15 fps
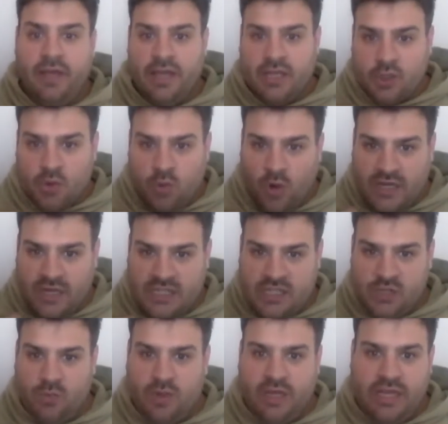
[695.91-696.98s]
It's quite
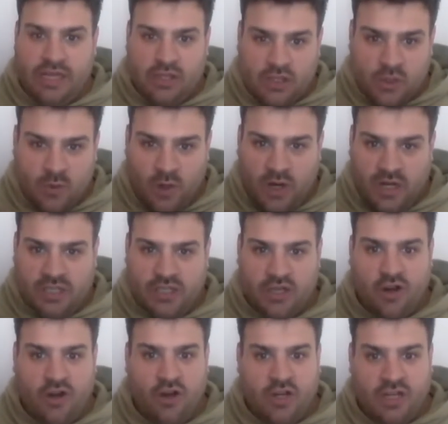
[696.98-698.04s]
sweet. It's quite
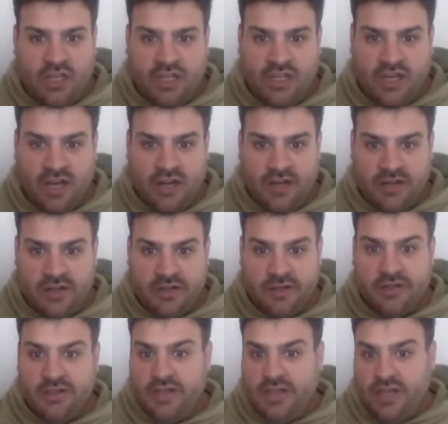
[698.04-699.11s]
dark in colour,
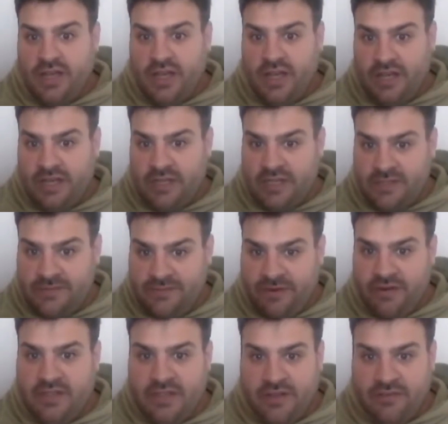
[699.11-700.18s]
and it's
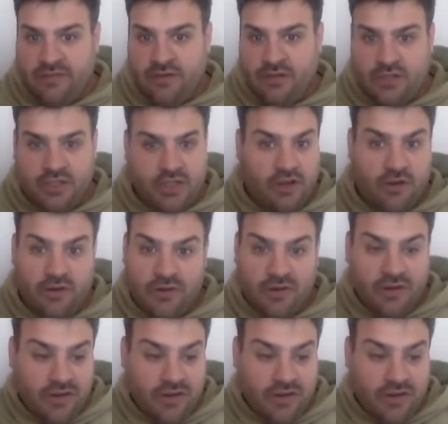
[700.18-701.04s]
very different. So,